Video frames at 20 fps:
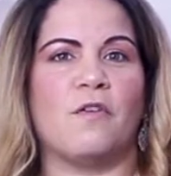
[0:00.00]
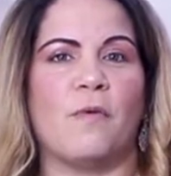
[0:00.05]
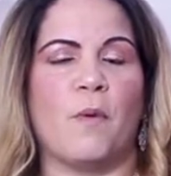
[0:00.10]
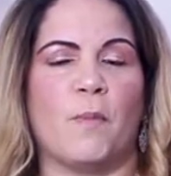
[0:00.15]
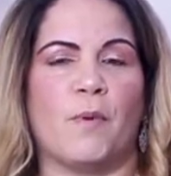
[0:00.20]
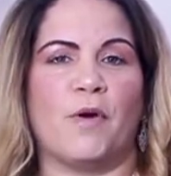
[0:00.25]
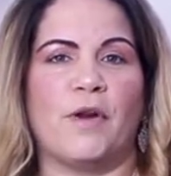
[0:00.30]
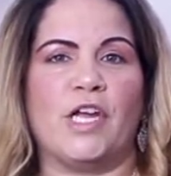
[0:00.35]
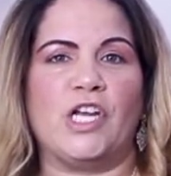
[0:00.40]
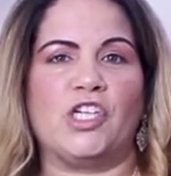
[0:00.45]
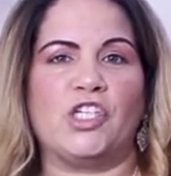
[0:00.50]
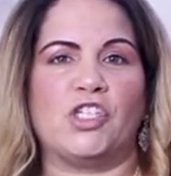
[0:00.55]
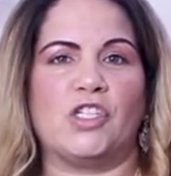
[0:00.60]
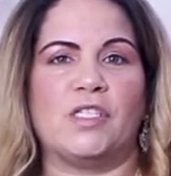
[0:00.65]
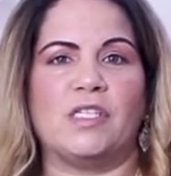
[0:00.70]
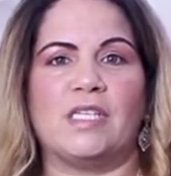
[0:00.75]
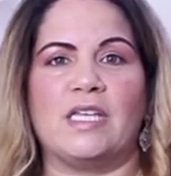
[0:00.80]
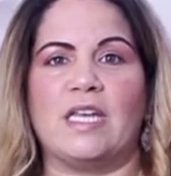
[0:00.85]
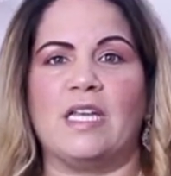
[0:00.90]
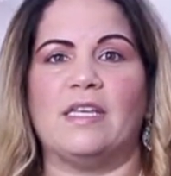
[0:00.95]
of
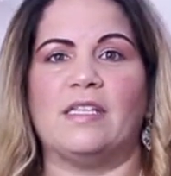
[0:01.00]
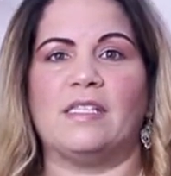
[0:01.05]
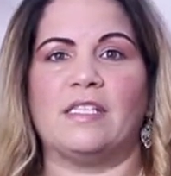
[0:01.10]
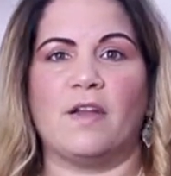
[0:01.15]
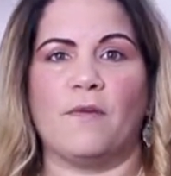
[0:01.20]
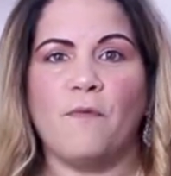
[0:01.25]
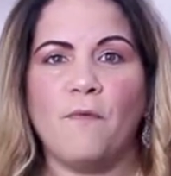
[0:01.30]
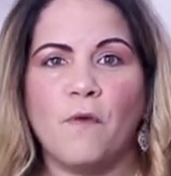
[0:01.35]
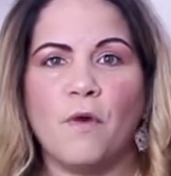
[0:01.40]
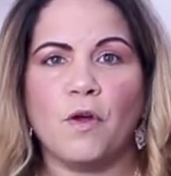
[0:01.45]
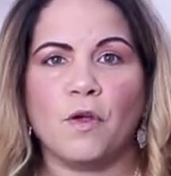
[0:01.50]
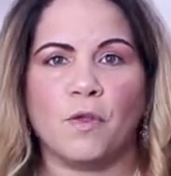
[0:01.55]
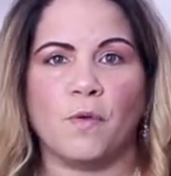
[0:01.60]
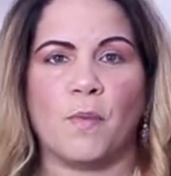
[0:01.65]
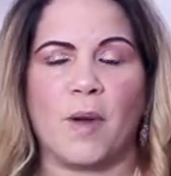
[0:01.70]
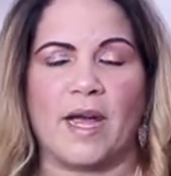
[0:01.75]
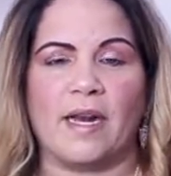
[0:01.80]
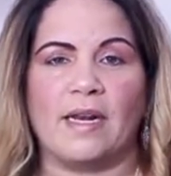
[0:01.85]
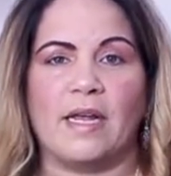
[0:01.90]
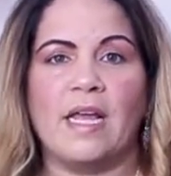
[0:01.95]
operations is the fourth
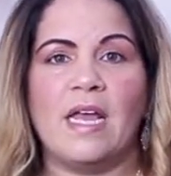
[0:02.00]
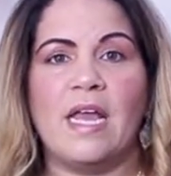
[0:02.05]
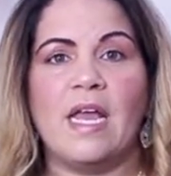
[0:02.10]
one.